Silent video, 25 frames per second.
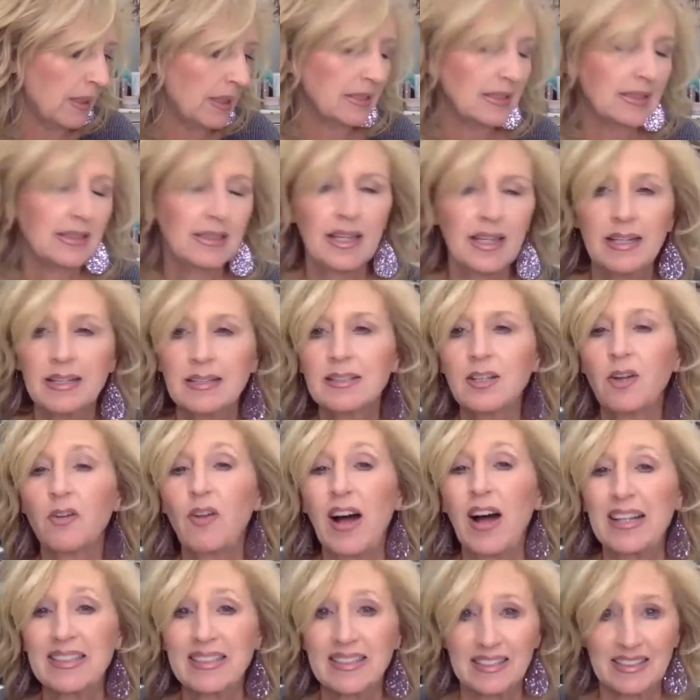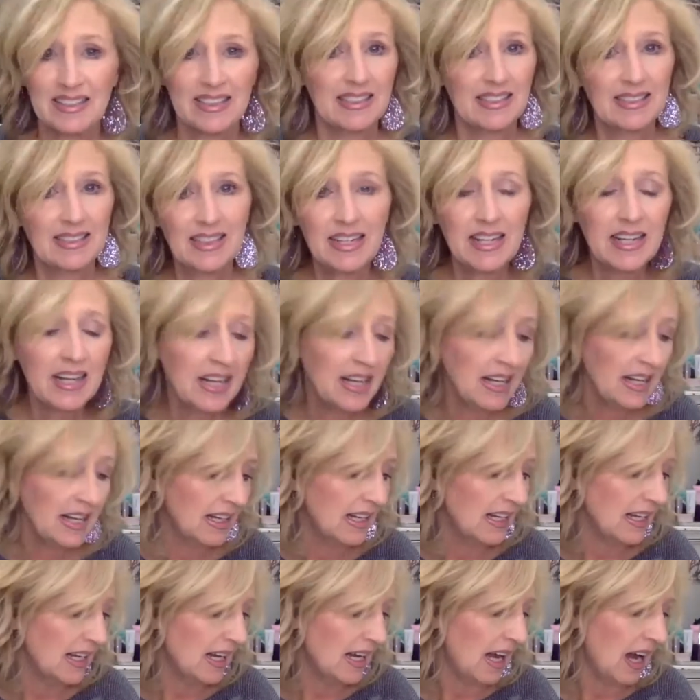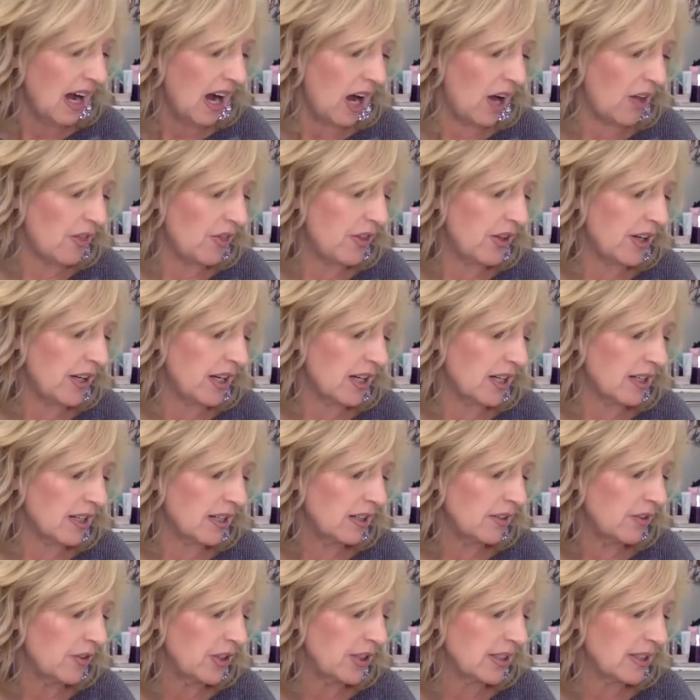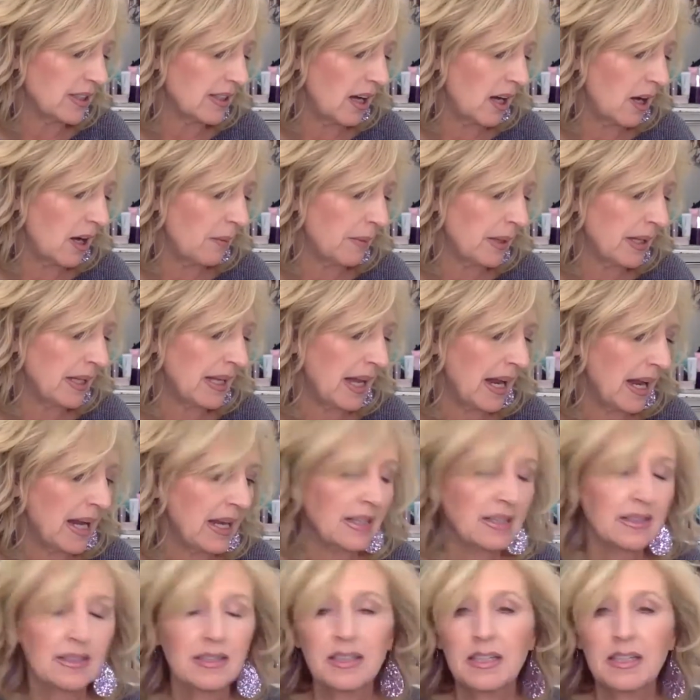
skin's elasticity, enhance